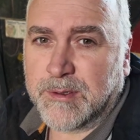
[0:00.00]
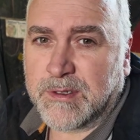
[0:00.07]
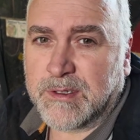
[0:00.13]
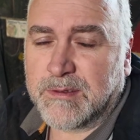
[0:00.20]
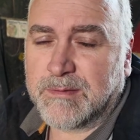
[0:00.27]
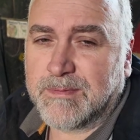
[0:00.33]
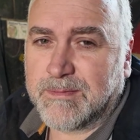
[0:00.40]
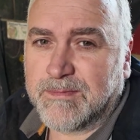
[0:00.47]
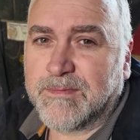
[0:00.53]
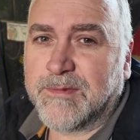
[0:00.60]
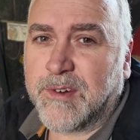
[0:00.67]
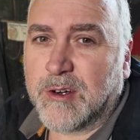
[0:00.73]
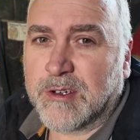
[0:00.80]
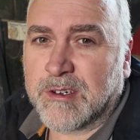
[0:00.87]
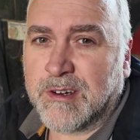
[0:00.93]
just
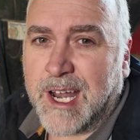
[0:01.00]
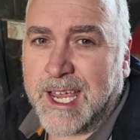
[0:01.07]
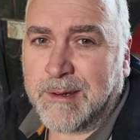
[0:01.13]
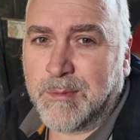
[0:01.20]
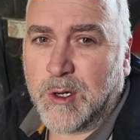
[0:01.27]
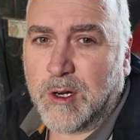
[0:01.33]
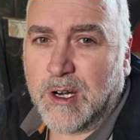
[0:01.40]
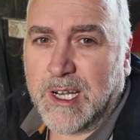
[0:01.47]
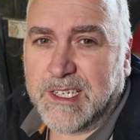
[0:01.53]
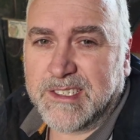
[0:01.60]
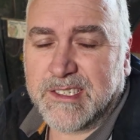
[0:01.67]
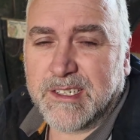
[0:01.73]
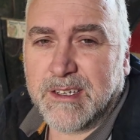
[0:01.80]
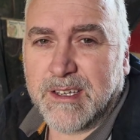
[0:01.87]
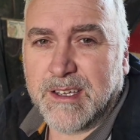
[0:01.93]
first crack more or
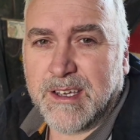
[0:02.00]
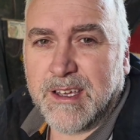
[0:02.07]
less.